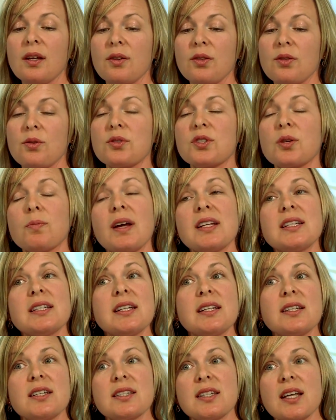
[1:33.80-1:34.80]
Those are
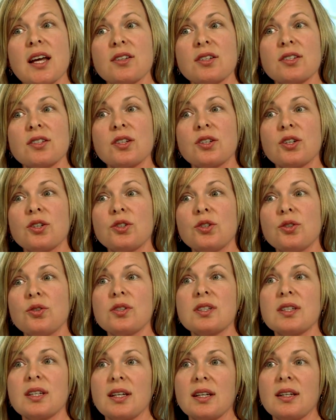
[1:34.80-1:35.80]
metadata standards that are
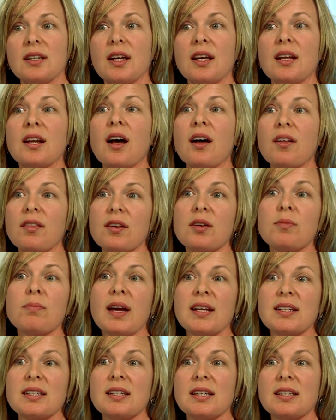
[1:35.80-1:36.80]
used in other
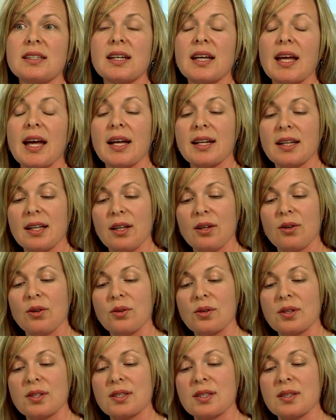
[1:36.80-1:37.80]
metadata
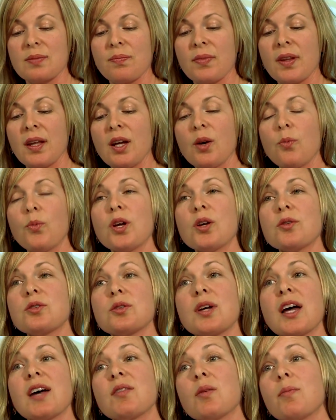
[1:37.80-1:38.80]
catalogues. We
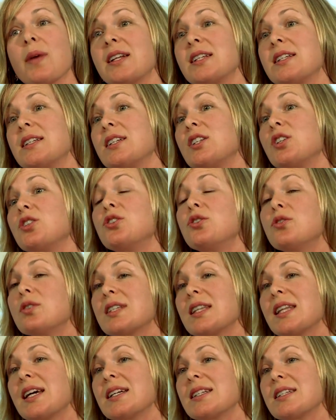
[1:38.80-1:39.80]
also have a metadata
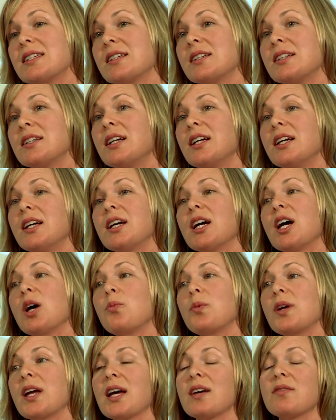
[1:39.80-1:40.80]
newsletter,
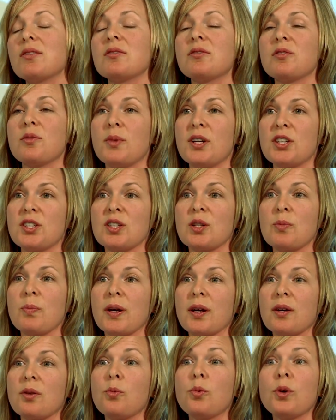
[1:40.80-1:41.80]
and we have information
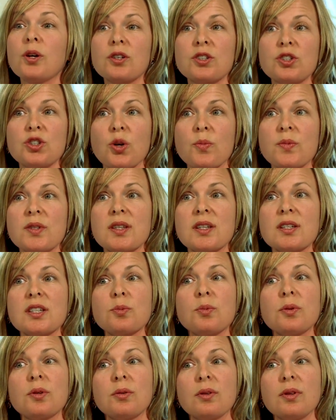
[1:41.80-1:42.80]
about workshops
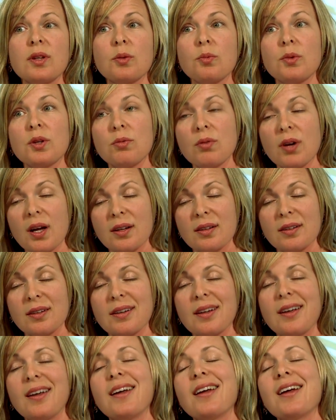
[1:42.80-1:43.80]
that we run
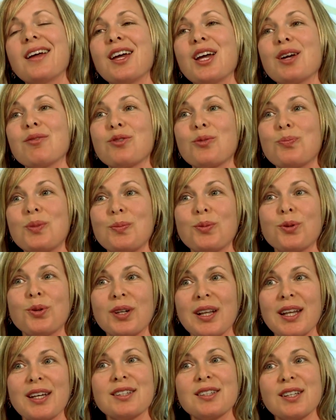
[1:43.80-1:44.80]
for people
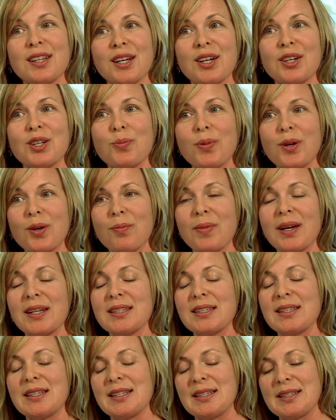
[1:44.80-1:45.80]
who'd like to learn about
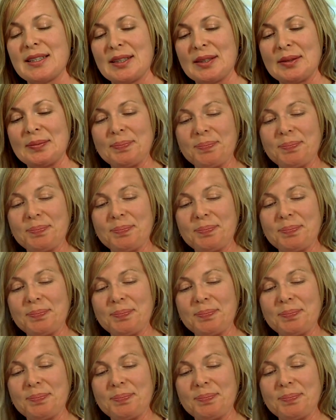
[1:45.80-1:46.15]
metadata.